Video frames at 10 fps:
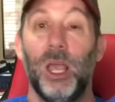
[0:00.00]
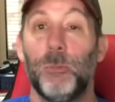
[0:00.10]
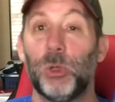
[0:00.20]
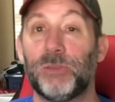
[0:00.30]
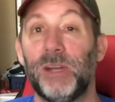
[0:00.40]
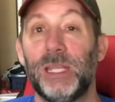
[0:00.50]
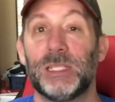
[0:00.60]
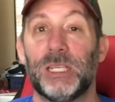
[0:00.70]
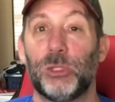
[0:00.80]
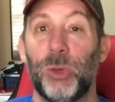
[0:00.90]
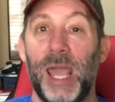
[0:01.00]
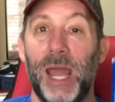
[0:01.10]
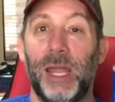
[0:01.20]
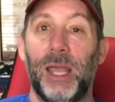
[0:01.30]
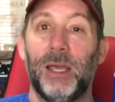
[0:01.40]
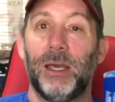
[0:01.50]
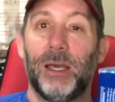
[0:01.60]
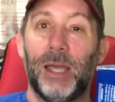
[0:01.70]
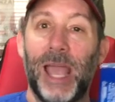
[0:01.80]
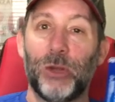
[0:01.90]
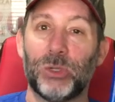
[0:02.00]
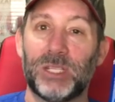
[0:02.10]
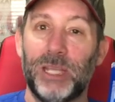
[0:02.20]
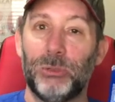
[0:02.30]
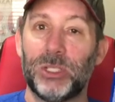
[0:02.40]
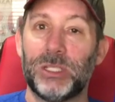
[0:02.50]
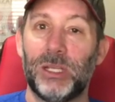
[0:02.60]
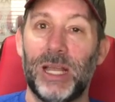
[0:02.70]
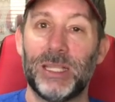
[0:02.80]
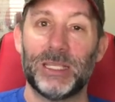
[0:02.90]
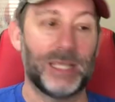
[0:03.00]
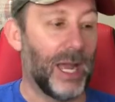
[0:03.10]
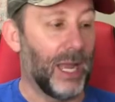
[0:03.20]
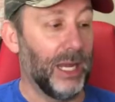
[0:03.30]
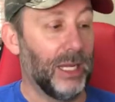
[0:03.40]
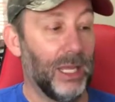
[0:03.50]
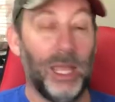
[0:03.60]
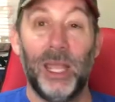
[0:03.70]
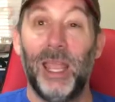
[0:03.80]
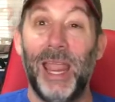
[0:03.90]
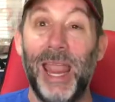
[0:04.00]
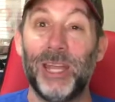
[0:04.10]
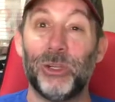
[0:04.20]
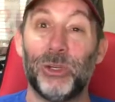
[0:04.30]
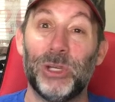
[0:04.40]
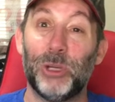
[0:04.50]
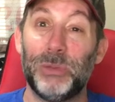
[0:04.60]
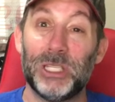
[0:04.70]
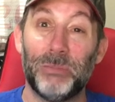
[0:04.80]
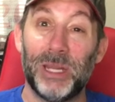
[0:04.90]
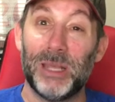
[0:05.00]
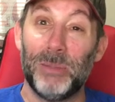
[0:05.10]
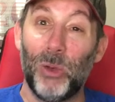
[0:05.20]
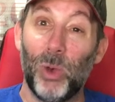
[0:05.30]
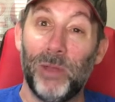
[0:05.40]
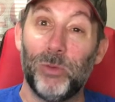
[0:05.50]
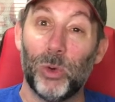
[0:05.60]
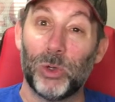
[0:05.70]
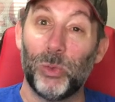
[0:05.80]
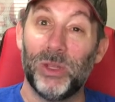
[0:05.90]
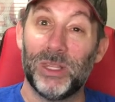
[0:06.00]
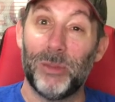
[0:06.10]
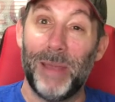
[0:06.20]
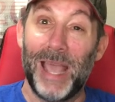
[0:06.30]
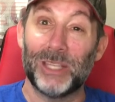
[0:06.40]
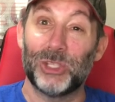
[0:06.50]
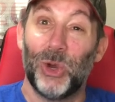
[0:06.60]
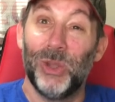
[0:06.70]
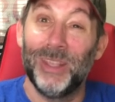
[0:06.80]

But what's funny is this one had an uh, address label still on the side, and it turned out to be somebody that my wife worked with in the past. So